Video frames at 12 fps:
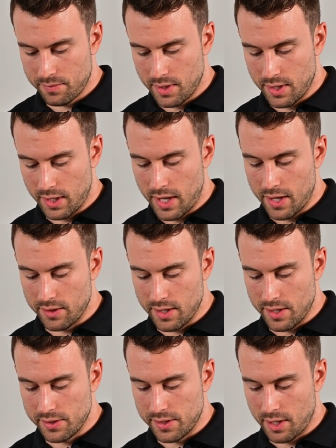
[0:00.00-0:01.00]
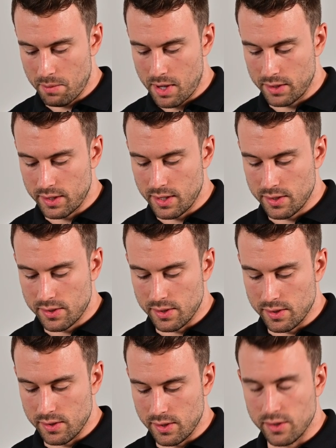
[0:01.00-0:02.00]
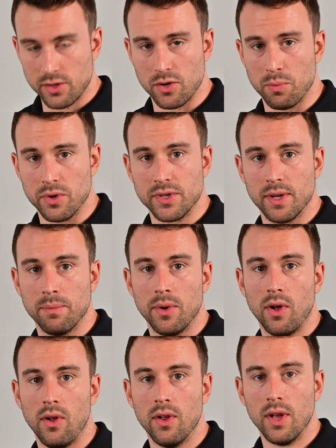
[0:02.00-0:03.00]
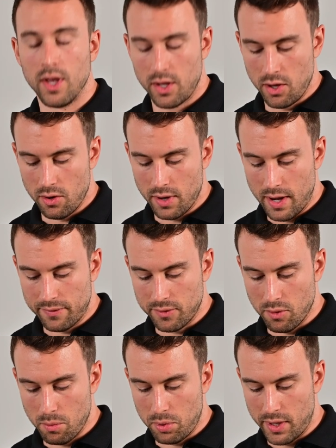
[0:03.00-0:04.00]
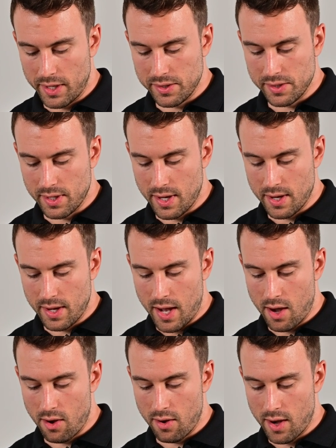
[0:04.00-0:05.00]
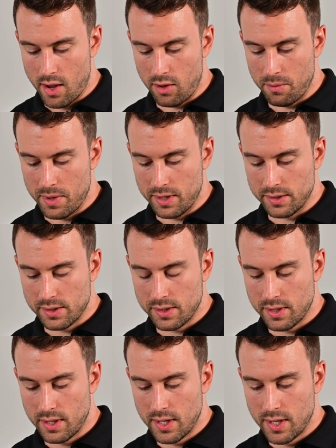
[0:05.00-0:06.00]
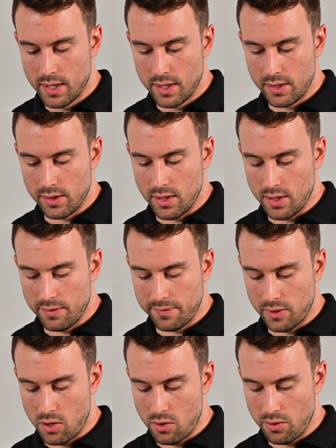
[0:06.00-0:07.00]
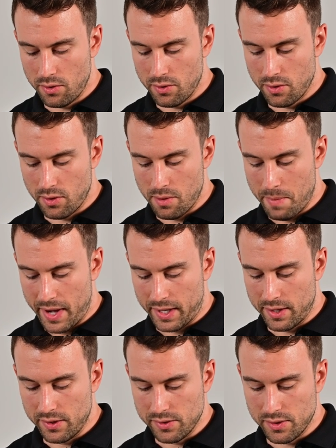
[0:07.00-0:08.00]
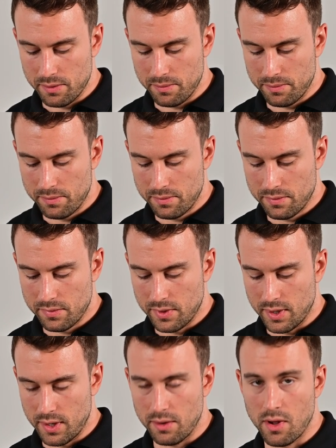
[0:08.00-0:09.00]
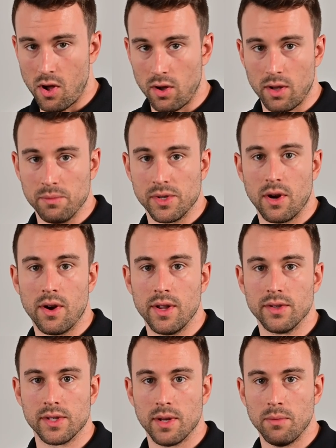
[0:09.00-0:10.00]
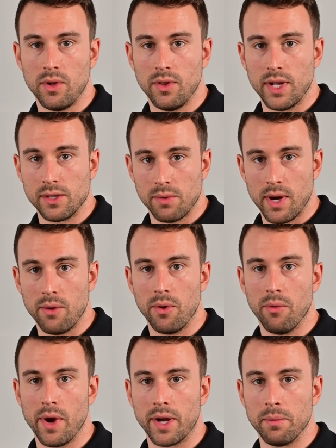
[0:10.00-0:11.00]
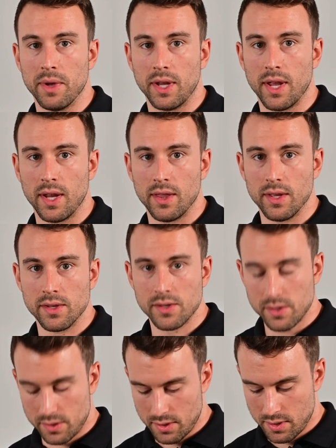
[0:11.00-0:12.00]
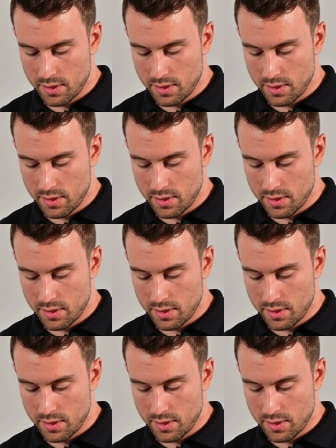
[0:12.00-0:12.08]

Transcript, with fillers: And again, the nice thing about this is it's super simple. You don't have to replace the air element the float or the mechanism, it all comes already assembled. That's why we recommend getting this.